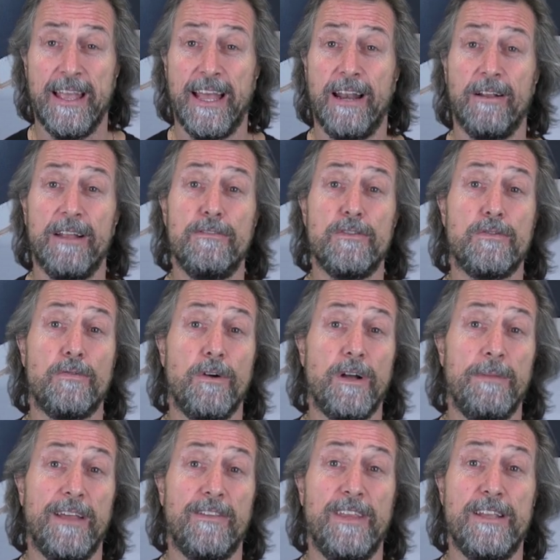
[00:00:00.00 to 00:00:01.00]
And I'll even talk
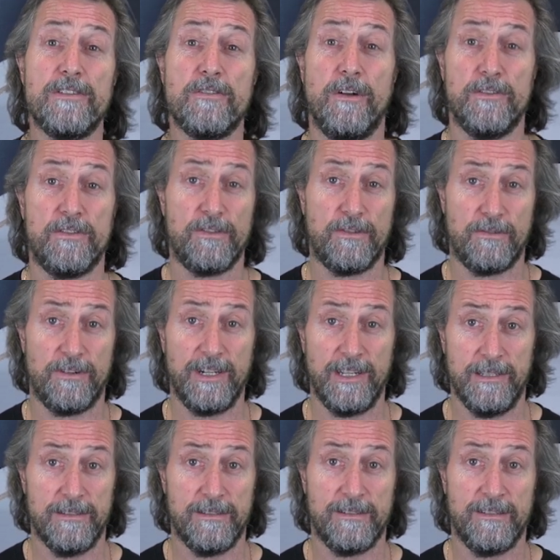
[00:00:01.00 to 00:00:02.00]
about things like
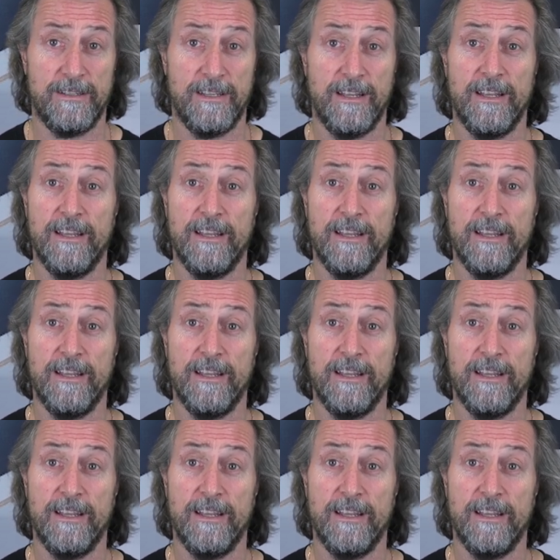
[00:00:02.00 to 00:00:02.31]
screeds.